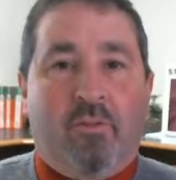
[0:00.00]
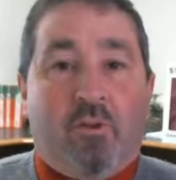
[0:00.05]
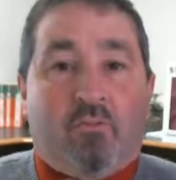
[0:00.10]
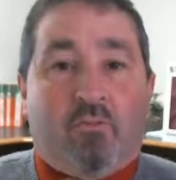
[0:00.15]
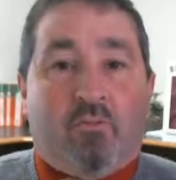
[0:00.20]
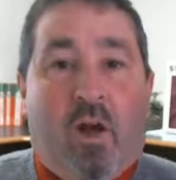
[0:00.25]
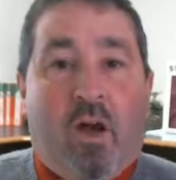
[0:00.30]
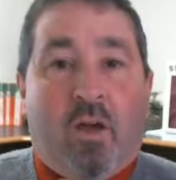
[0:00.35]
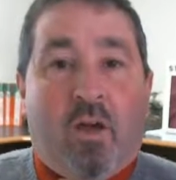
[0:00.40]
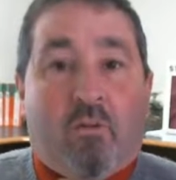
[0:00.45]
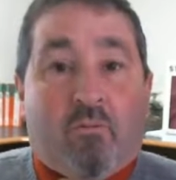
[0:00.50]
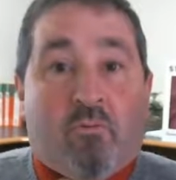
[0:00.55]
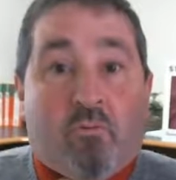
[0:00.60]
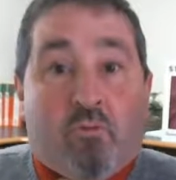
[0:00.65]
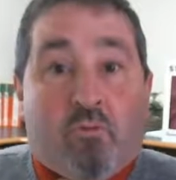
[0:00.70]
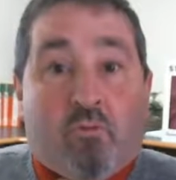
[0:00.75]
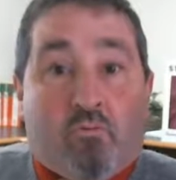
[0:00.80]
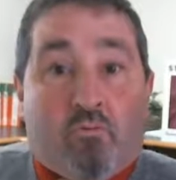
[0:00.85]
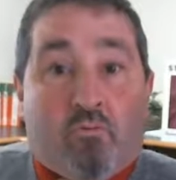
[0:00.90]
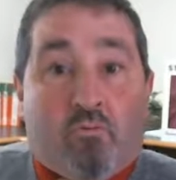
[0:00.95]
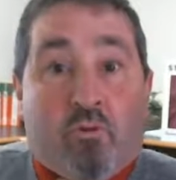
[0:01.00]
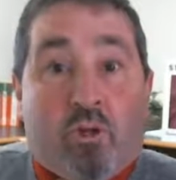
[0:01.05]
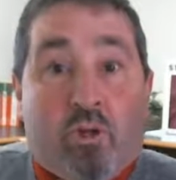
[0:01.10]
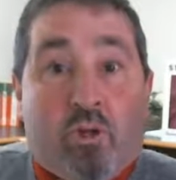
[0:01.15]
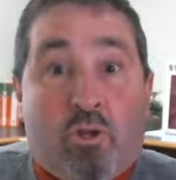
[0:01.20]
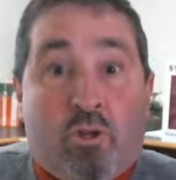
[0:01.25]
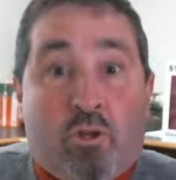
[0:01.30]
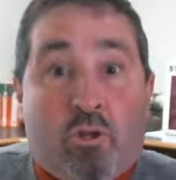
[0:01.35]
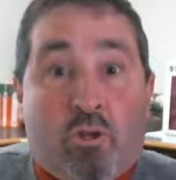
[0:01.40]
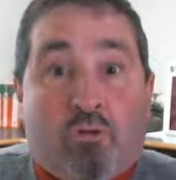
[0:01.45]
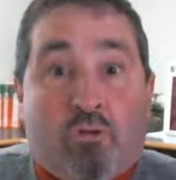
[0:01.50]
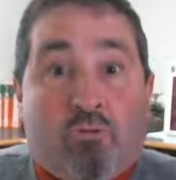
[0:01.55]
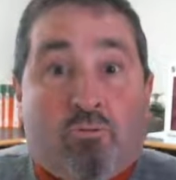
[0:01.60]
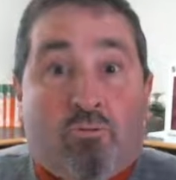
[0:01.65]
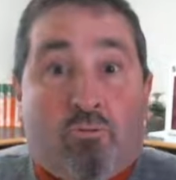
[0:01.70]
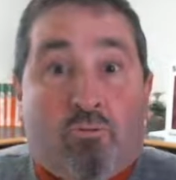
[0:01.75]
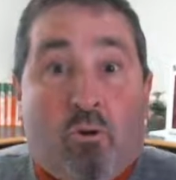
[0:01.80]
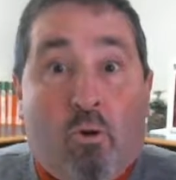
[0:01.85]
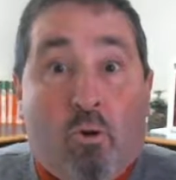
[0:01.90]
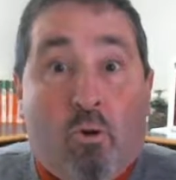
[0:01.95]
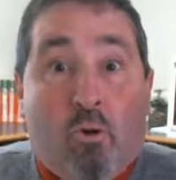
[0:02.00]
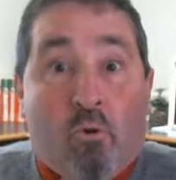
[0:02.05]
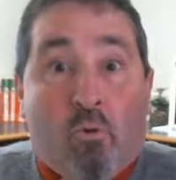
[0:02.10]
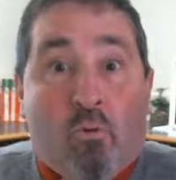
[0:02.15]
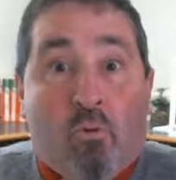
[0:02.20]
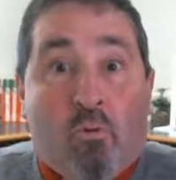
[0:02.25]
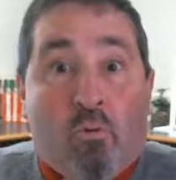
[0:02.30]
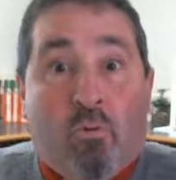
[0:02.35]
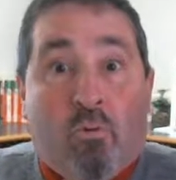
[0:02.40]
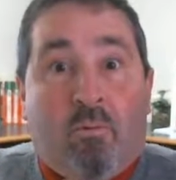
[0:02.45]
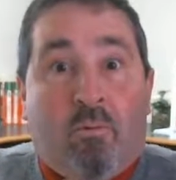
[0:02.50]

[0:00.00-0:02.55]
drive really slow.